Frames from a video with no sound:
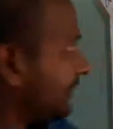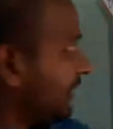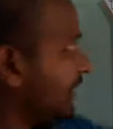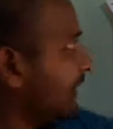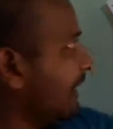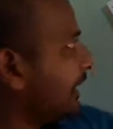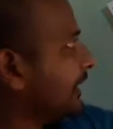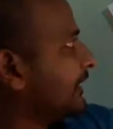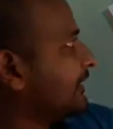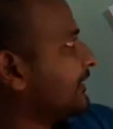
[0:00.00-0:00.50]

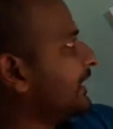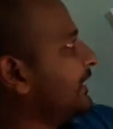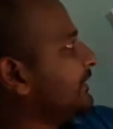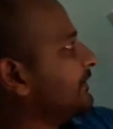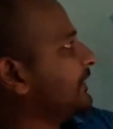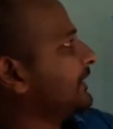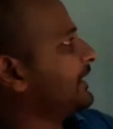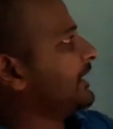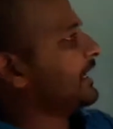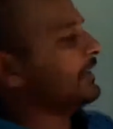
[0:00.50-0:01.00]
regarding that
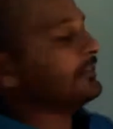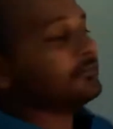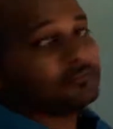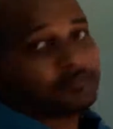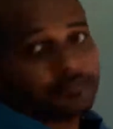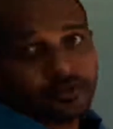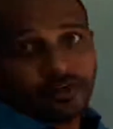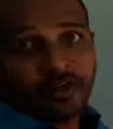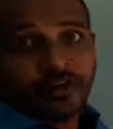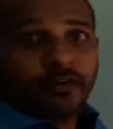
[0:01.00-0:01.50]
we can
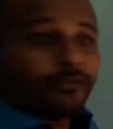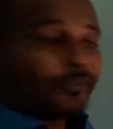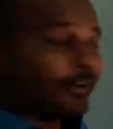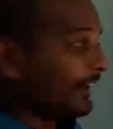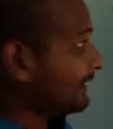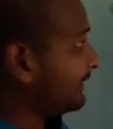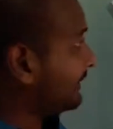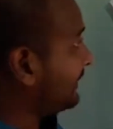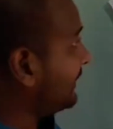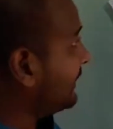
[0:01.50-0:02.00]

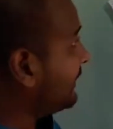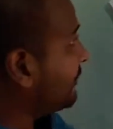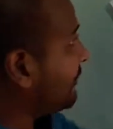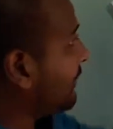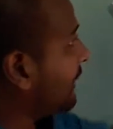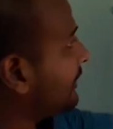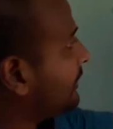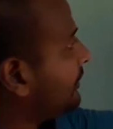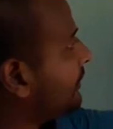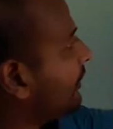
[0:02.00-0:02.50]
find the
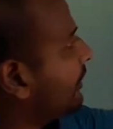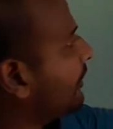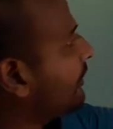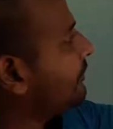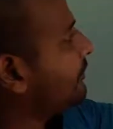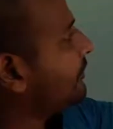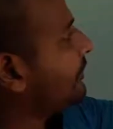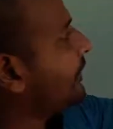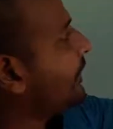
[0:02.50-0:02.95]
value of